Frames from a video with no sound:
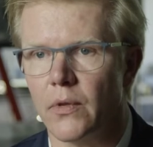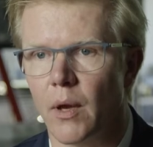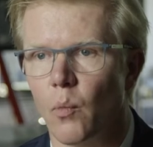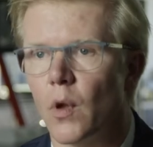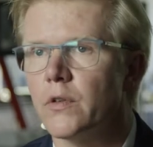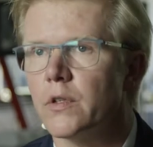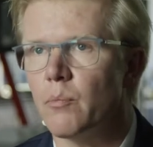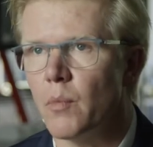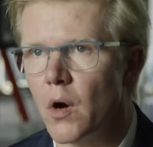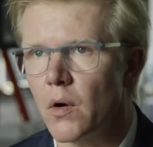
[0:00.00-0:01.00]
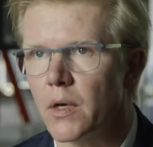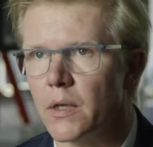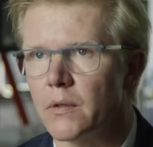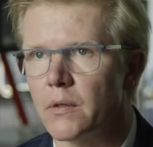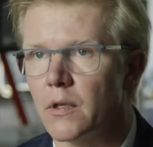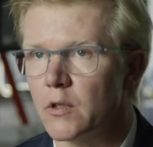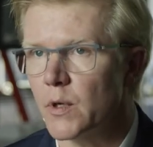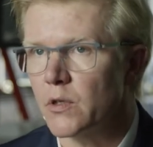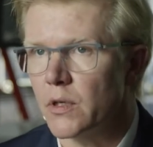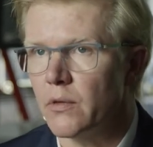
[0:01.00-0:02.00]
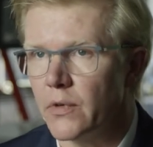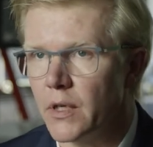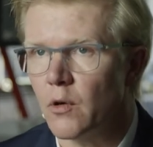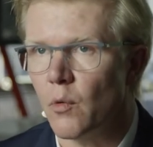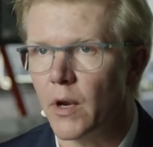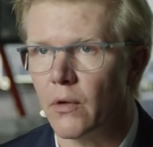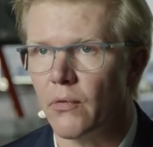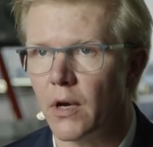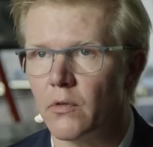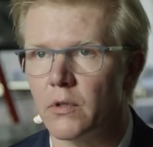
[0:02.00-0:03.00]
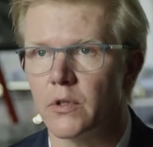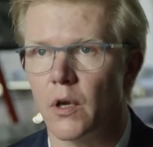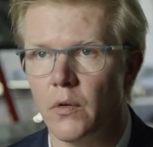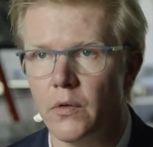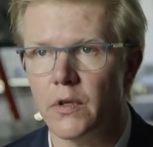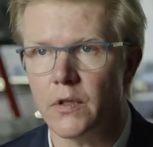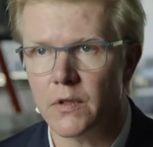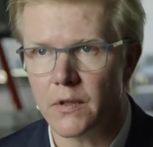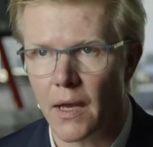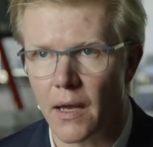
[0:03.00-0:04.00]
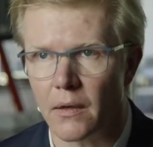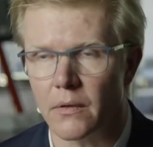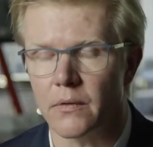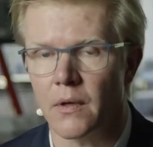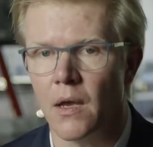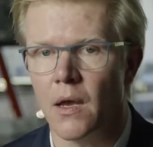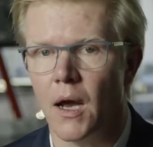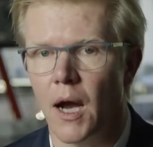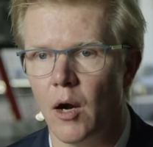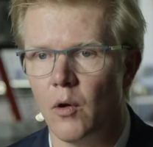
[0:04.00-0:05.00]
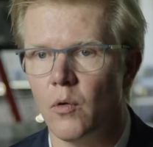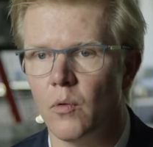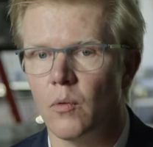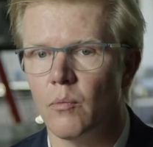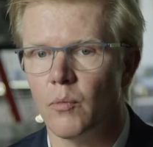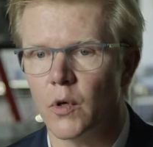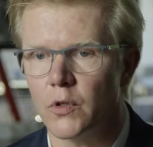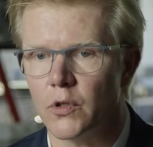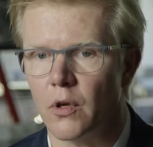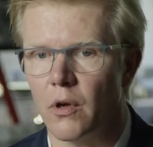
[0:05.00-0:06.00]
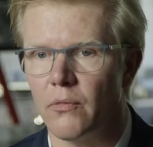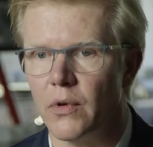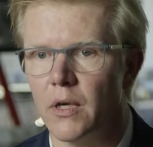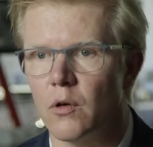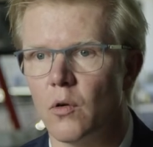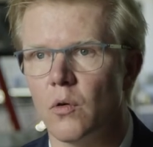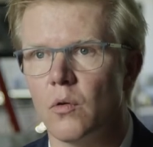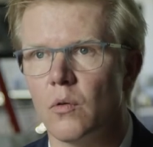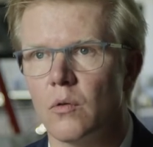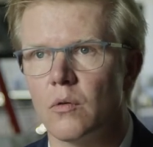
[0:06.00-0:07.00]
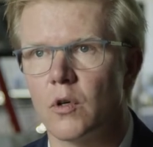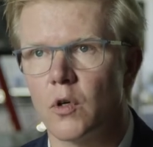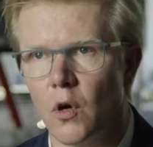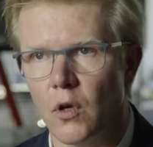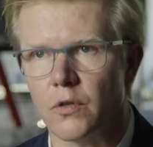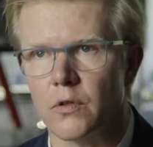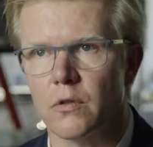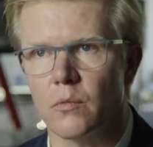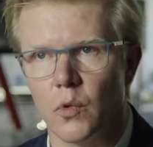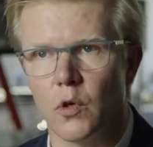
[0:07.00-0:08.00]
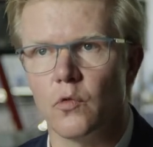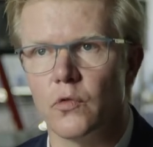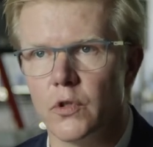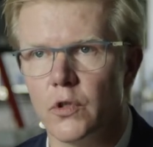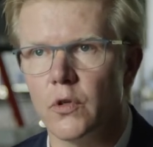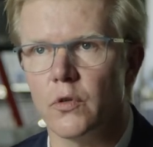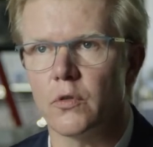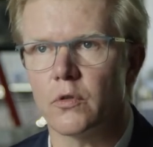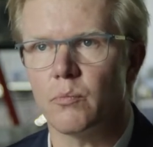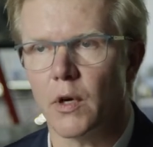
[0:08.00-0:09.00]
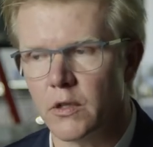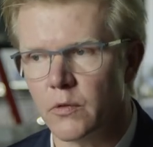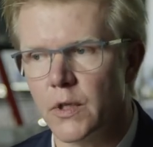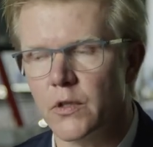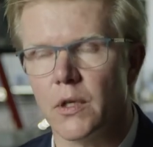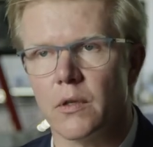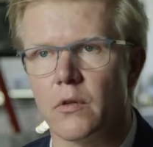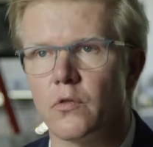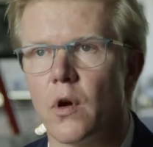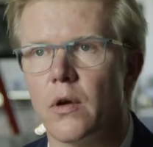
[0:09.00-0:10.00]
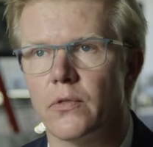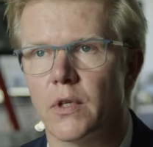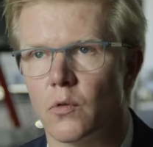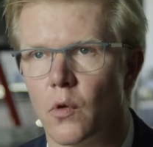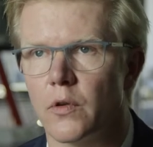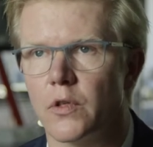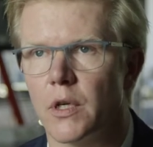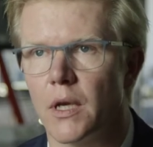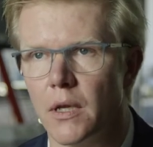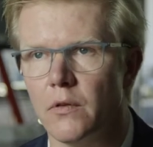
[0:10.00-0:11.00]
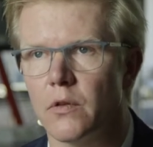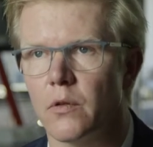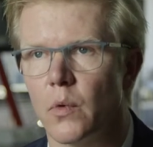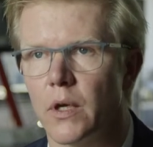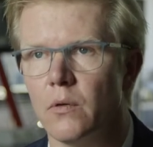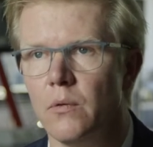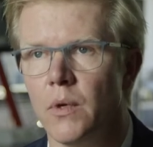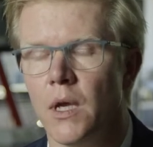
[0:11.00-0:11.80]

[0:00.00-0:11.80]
that once the market, and especially the vehicle manufacturers, understand how much a vehicle cost will reduce by switching the drive technology into the wheel,